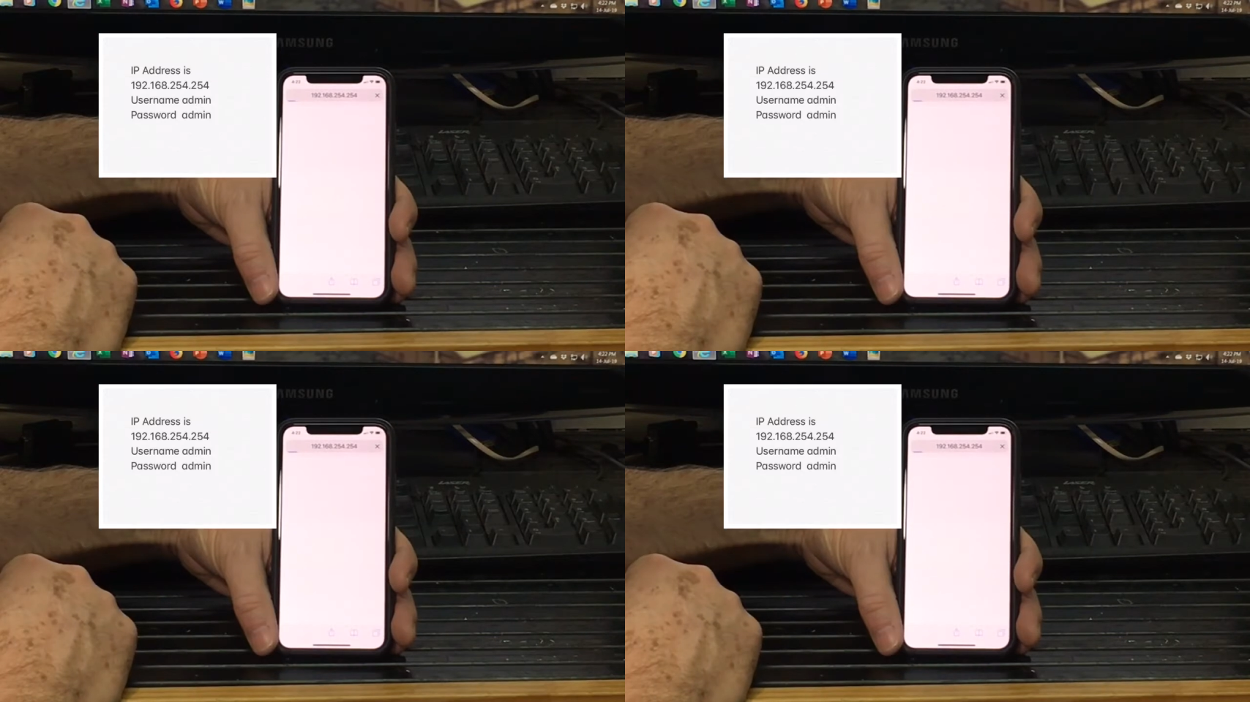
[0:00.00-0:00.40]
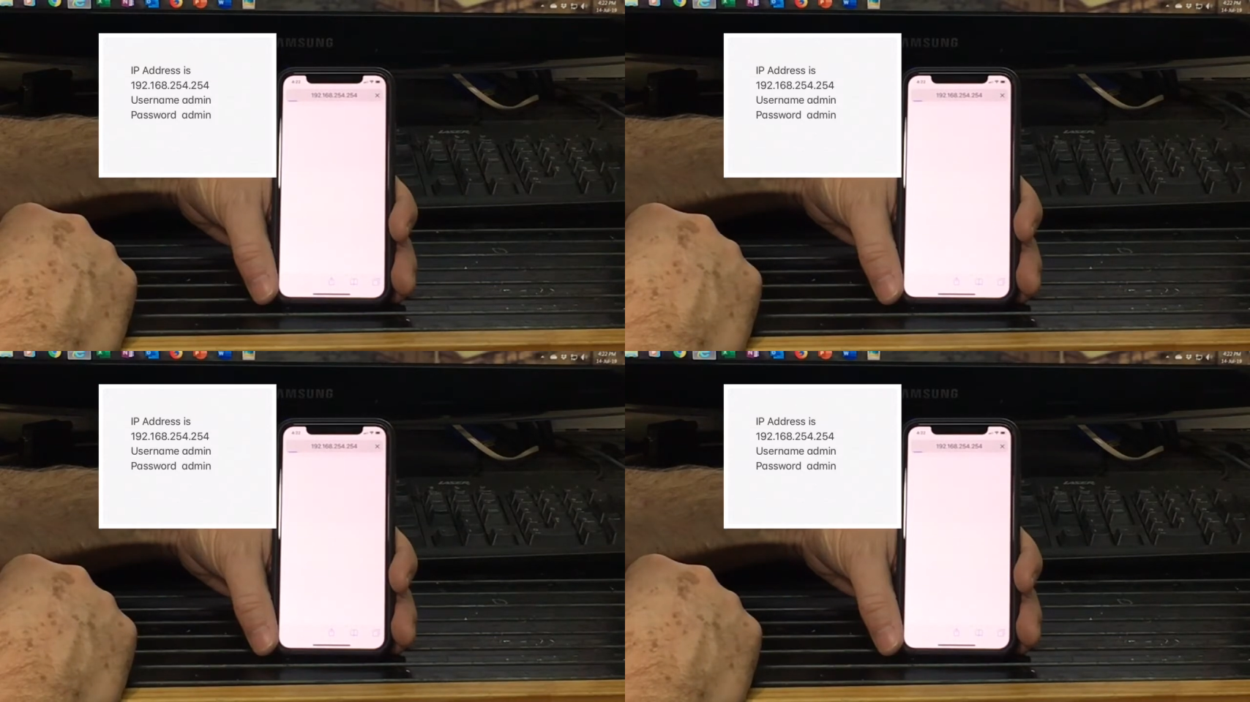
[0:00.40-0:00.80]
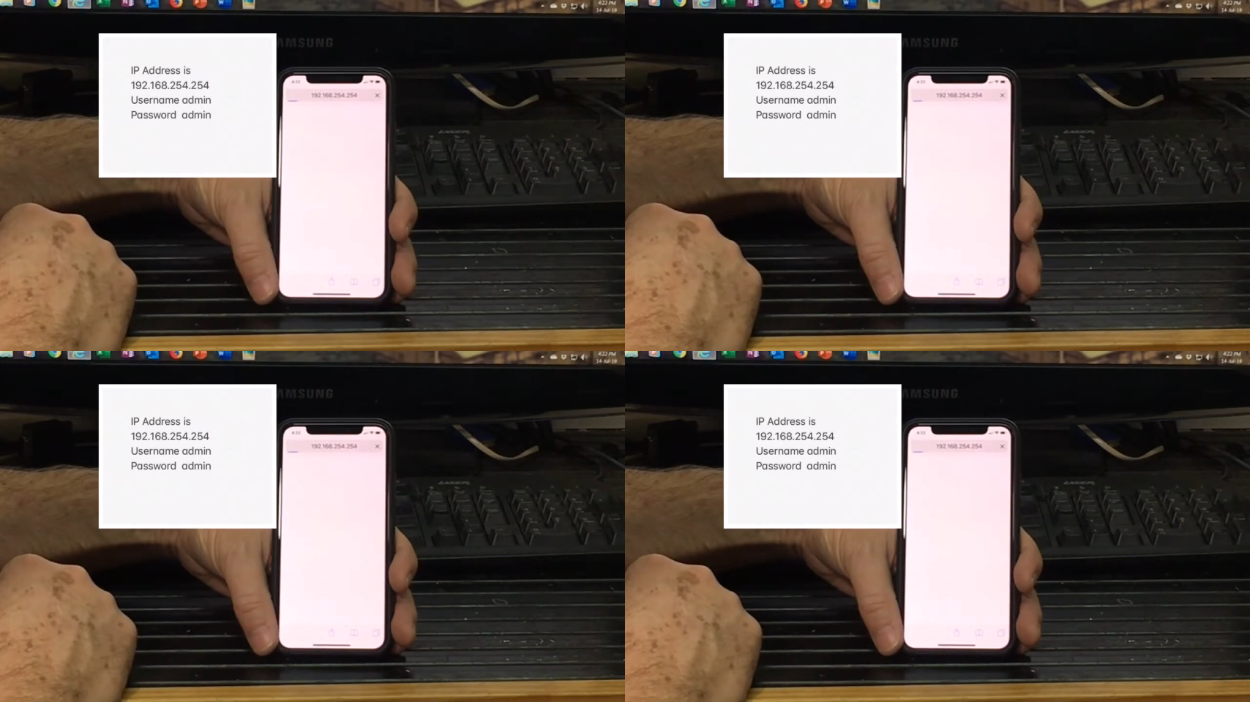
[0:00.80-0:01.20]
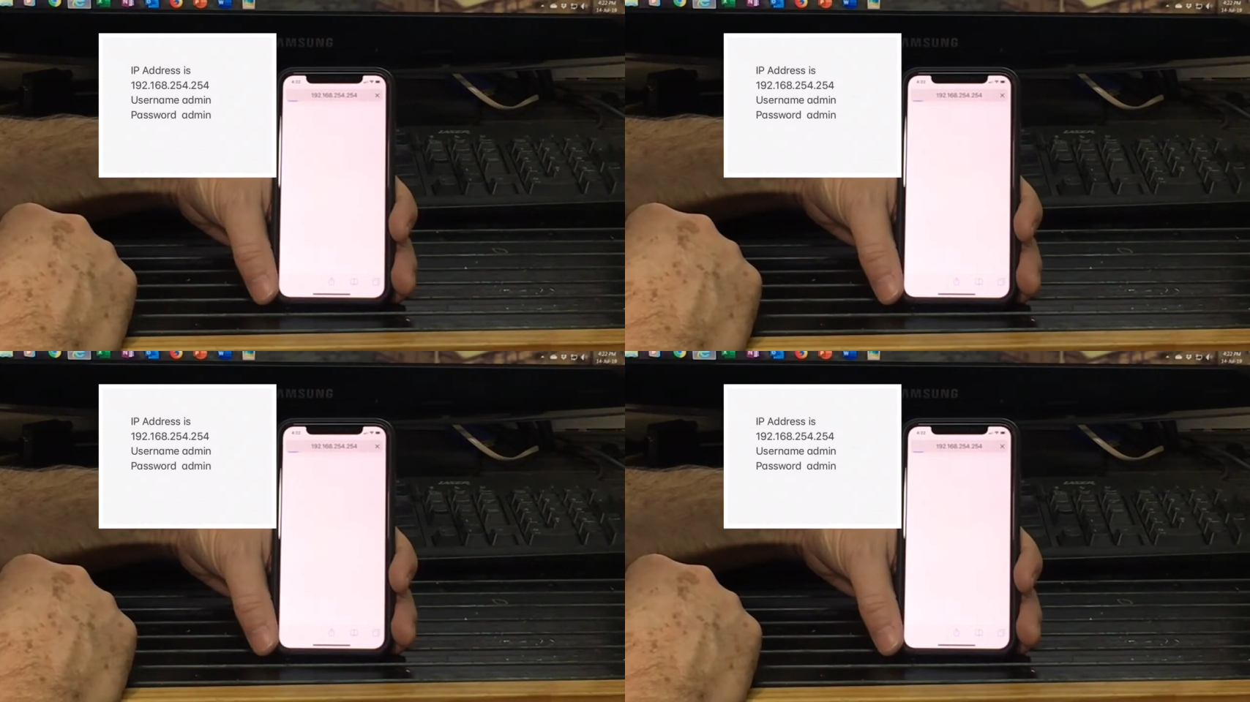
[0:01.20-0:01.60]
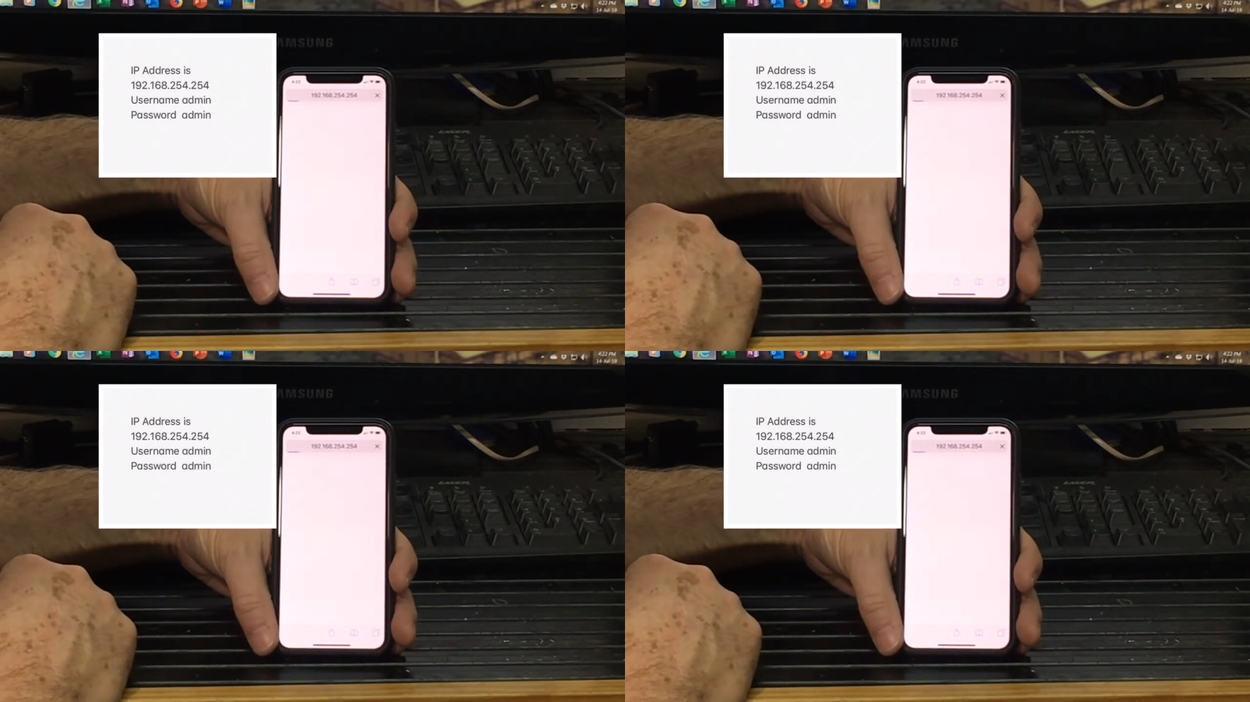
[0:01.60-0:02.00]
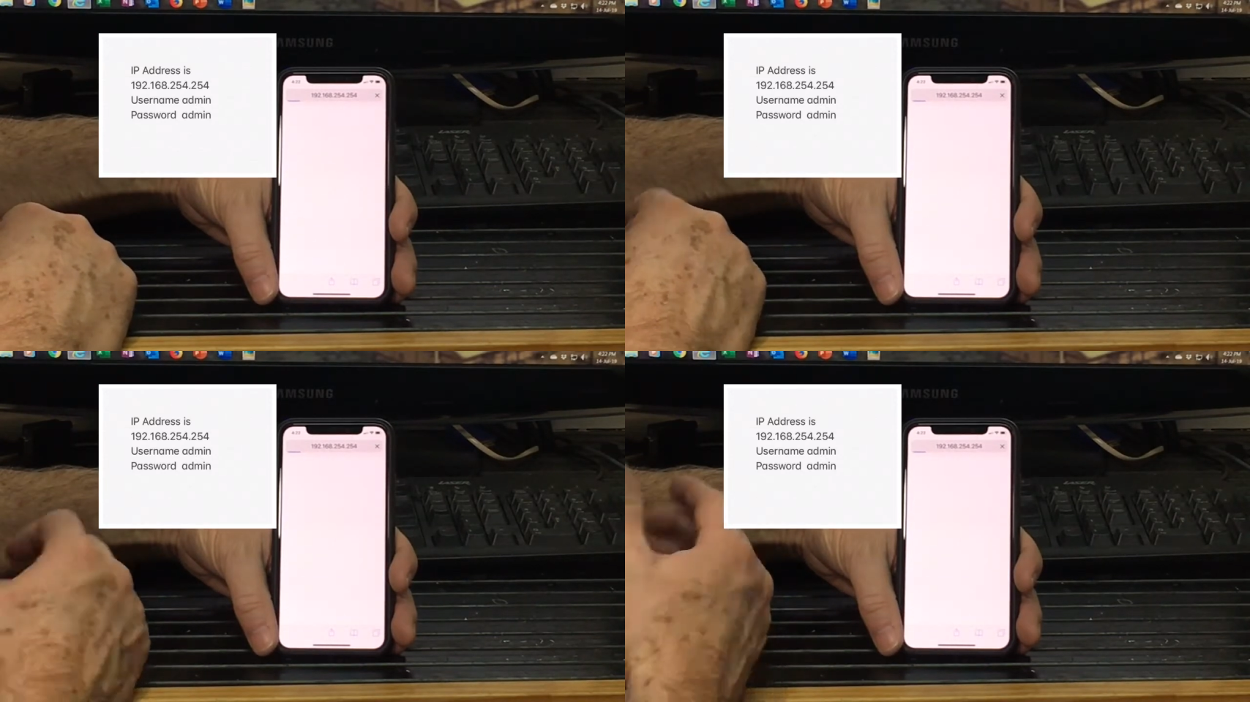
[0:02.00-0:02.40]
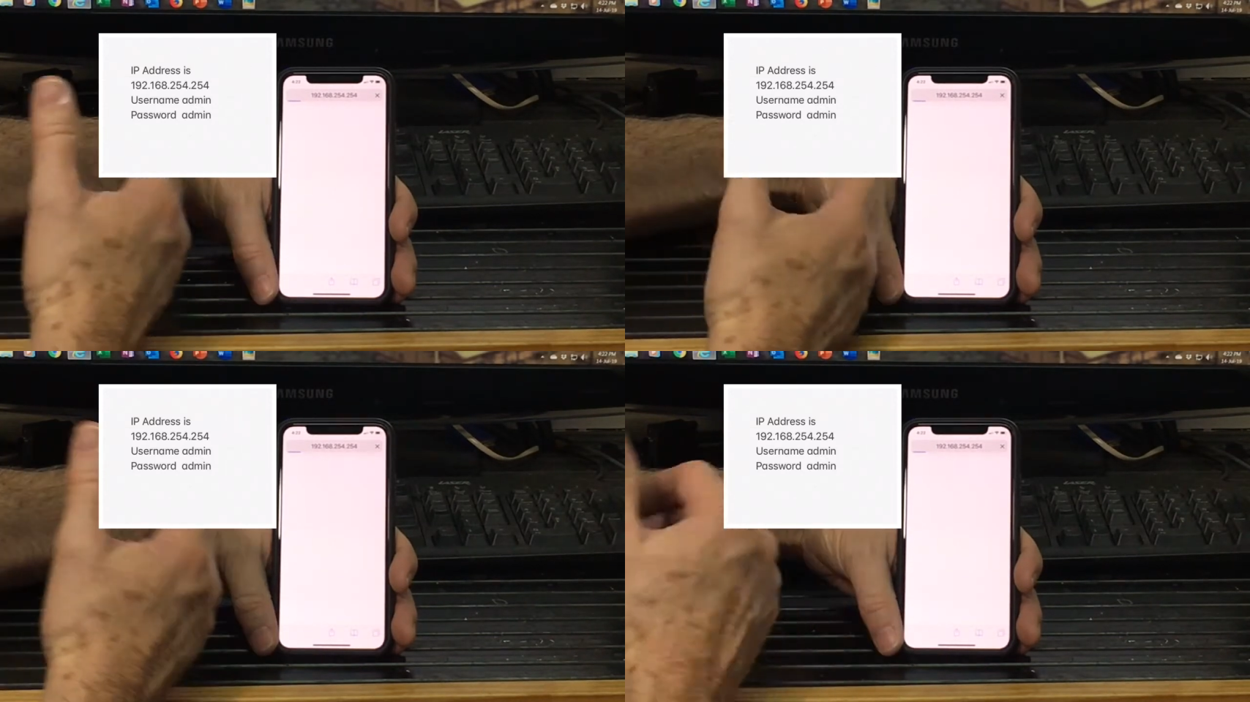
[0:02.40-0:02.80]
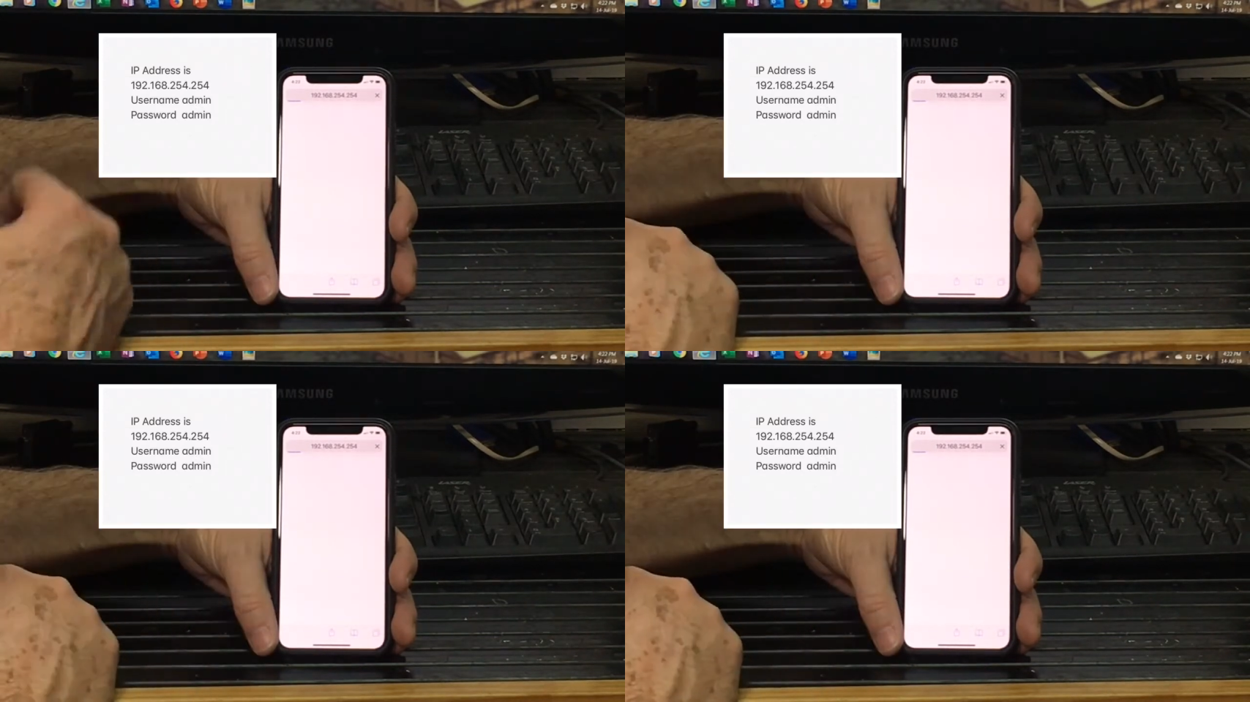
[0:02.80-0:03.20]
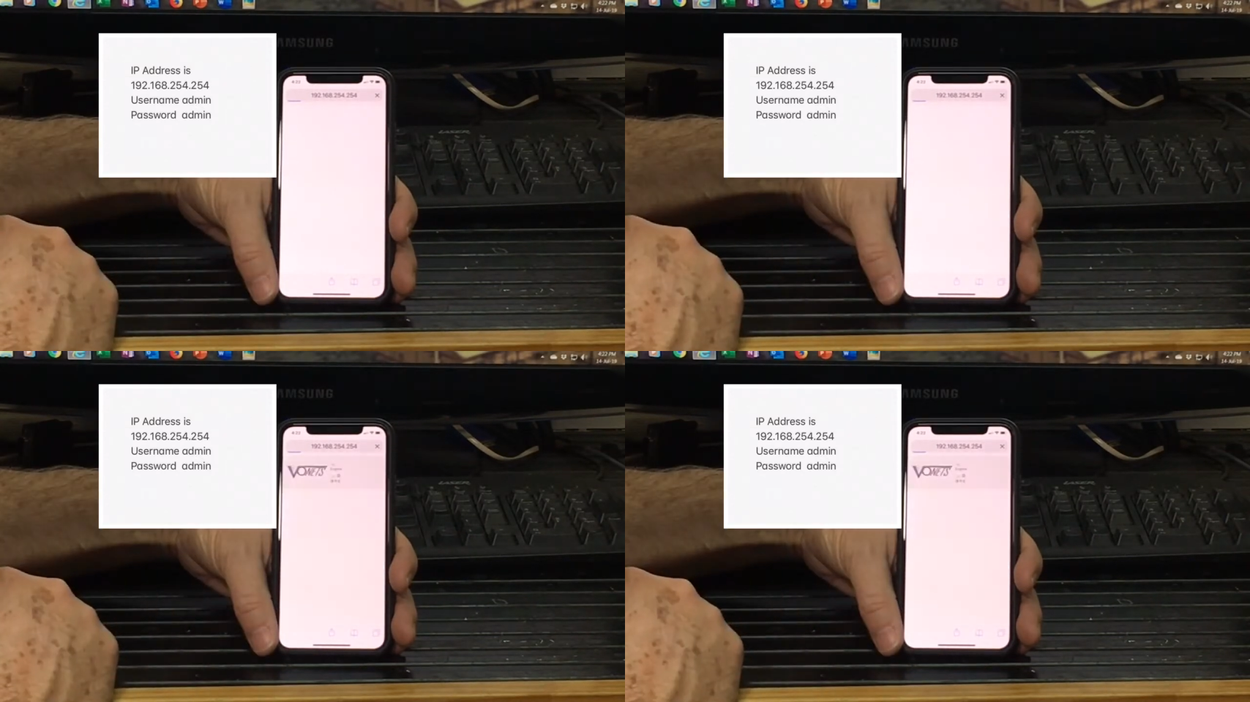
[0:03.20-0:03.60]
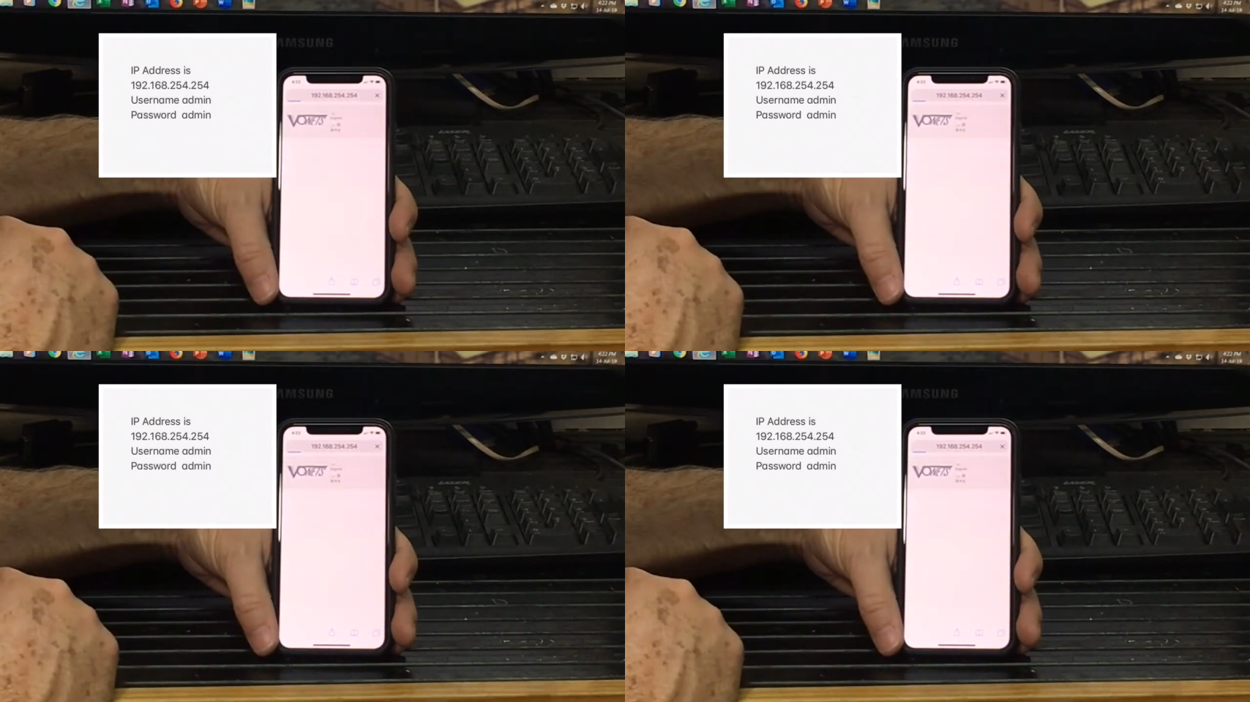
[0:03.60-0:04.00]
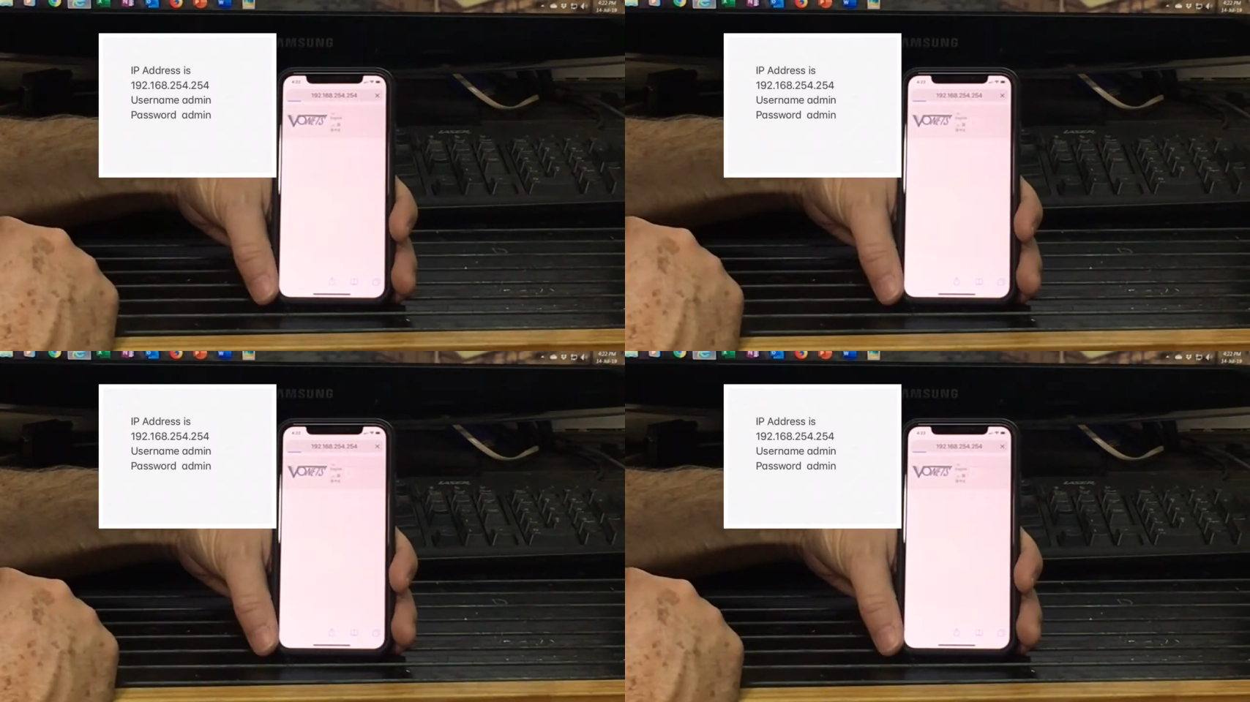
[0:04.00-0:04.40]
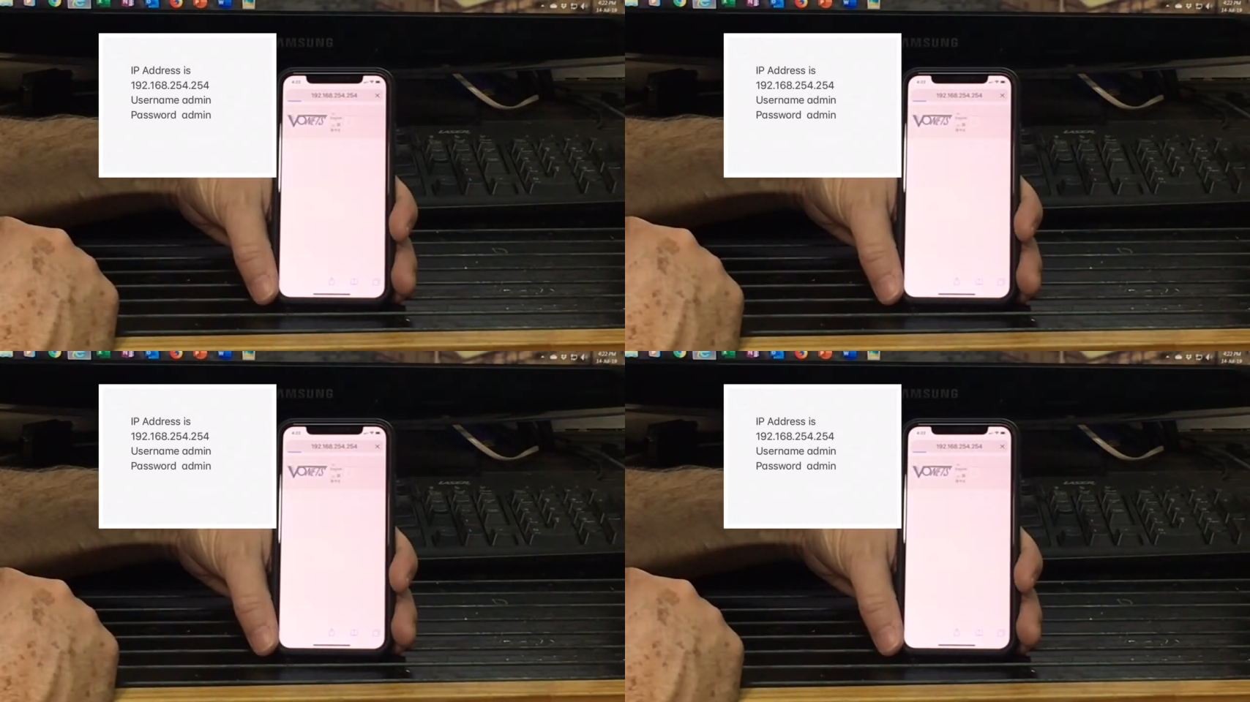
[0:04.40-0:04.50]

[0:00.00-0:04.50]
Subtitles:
Nobody's mouth can be seen.